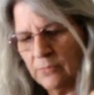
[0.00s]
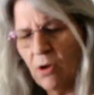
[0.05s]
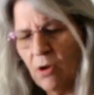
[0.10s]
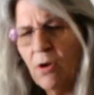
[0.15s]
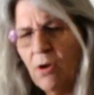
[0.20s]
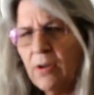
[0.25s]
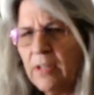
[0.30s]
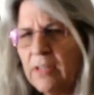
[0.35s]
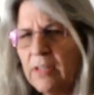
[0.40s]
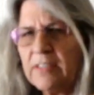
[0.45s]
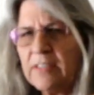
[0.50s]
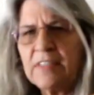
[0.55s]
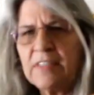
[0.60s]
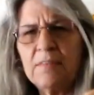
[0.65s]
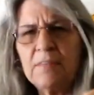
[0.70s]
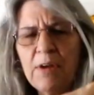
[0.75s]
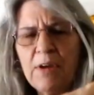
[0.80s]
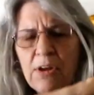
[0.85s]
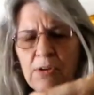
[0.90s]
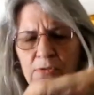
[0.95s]
Oh, it
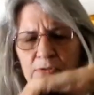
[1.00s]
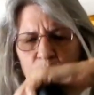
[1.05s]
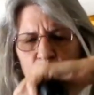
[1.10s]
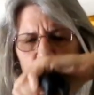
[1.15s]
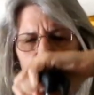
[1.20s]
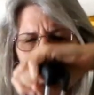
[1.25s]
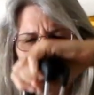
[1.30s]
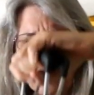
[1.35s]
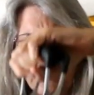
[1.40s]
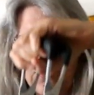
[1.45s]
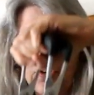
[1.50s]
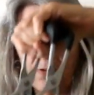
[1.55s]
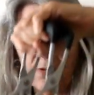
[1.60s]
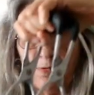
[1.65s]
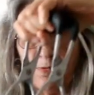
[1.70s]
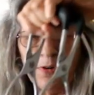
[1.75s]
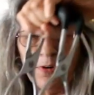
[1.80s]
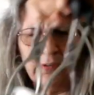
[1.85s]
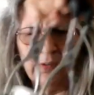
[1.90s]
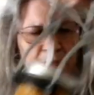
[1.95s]
smells
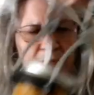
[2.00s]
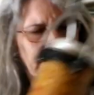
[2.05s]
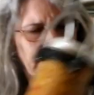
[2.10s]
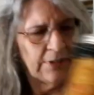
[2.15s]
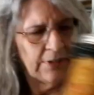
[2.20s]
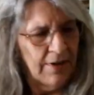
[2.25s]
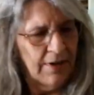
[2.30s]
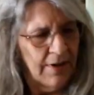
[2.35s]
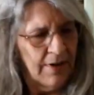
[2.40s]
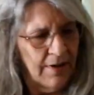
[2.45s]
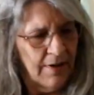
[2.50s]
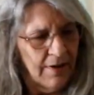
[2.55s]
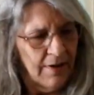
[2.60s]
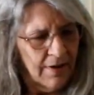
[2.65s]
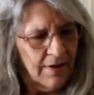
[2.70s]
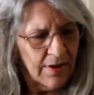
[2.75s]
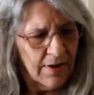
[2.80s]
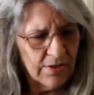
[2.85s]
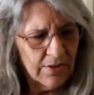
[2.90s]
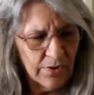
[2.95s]
wonderful.
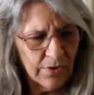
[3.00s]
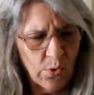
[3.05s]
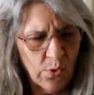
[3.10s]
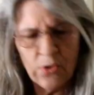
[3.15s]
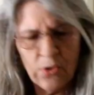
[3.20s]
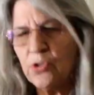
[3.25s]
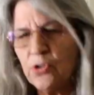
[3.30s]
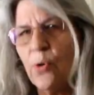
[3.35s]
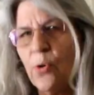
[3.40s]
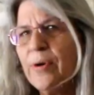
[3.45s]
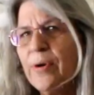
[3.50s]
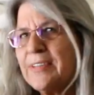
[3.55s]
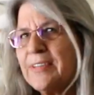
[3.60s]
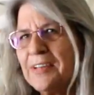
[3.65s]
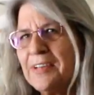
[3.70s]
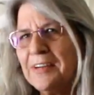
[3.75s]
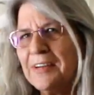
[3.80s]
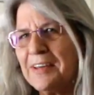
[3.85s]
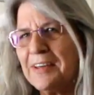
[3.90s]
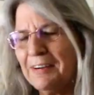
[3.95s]
Because of course you're always
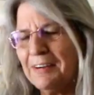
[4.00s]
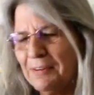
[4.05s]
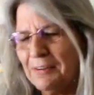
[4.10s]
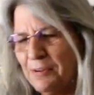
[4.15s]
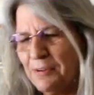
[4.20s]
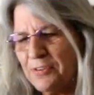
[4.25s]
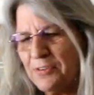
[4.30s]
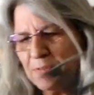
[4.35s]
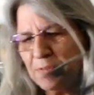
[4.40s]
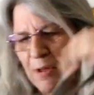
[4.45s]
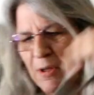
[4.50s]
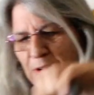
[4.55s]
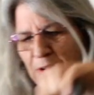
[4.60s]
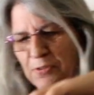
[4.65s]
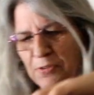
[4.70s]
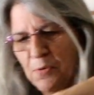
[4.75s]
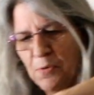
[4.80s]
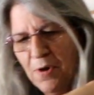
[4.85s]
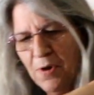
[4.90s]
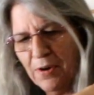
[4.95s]
going to get a little smell
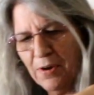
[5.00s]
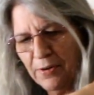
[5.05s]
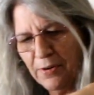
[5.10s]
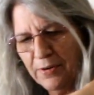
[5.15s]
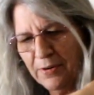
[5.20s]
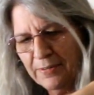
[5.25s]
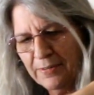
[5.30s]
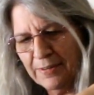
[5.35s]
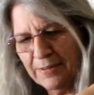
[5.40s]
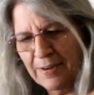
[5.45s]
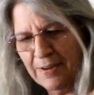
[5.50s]
in the water.